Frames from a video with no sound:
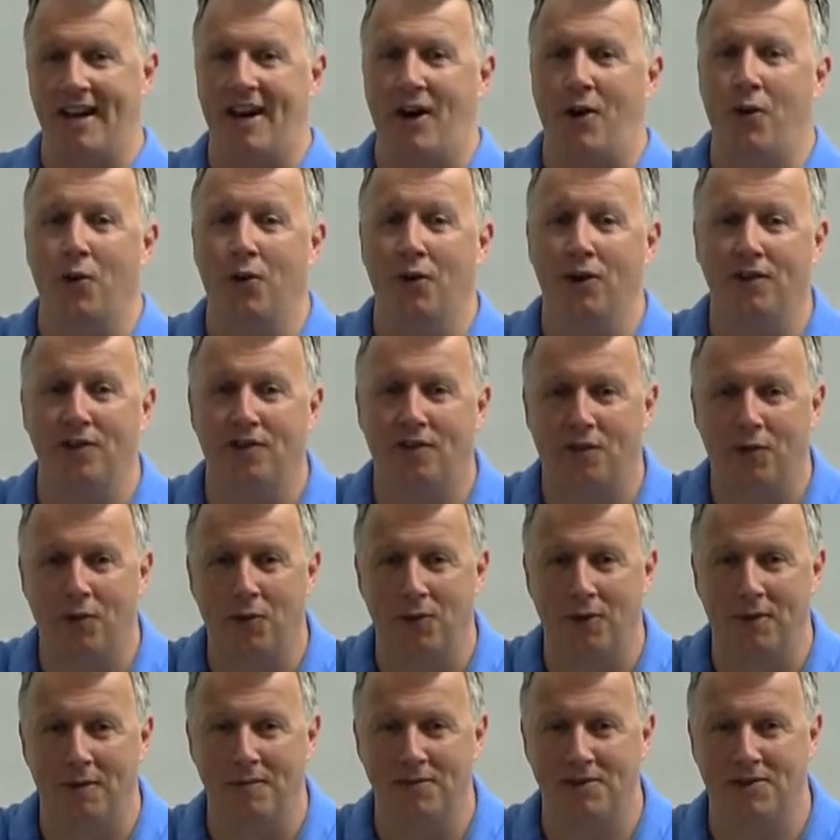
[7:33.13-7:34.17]
outward
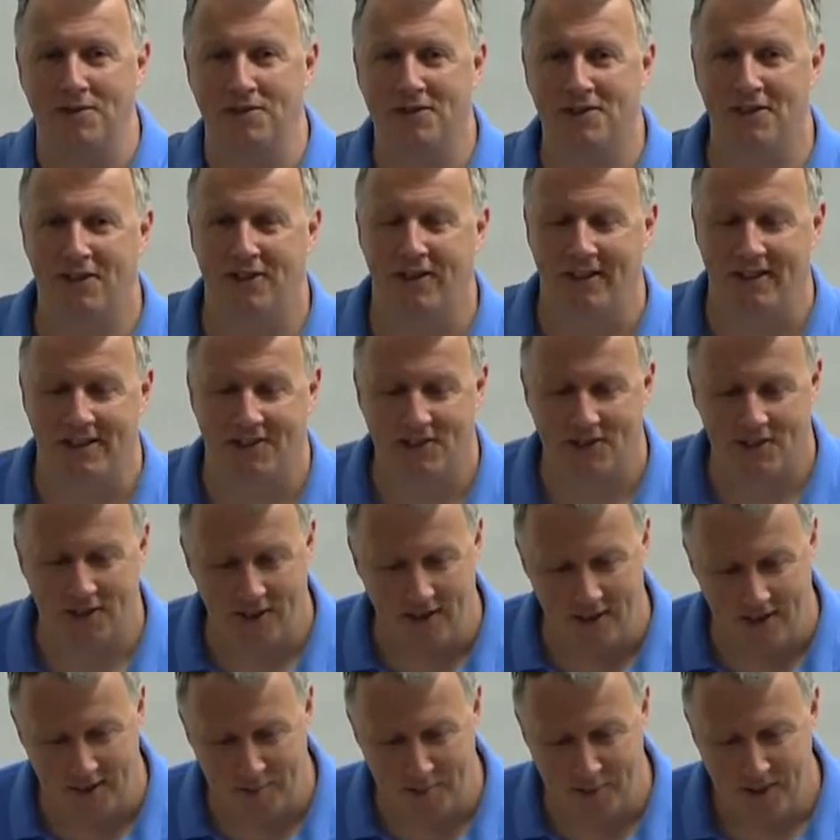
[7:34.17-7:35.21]
forms of starting a
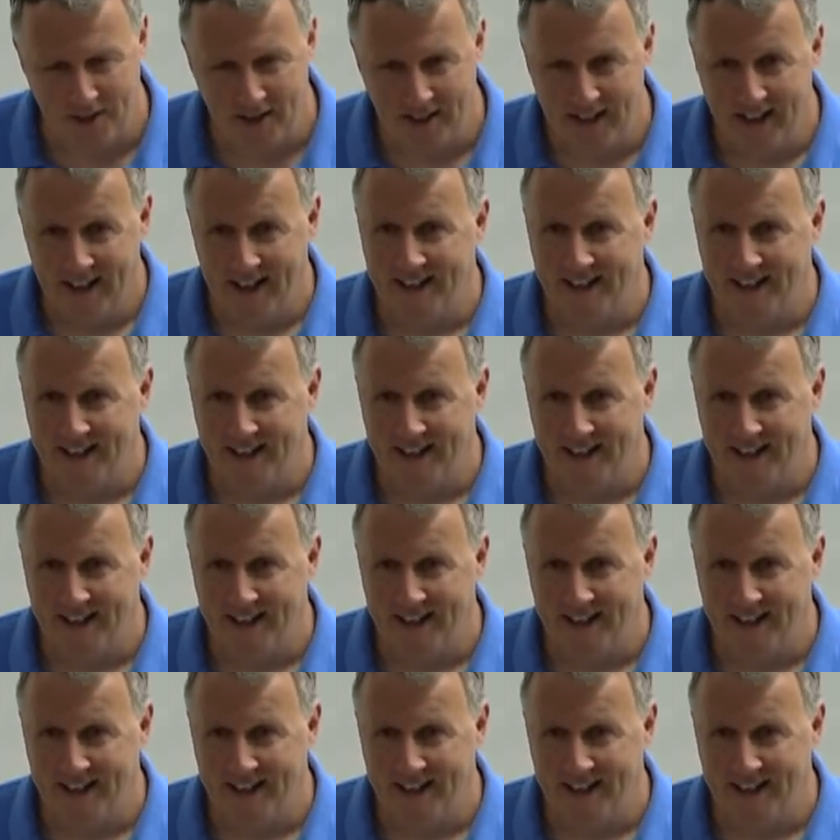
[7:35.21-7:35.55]
startup,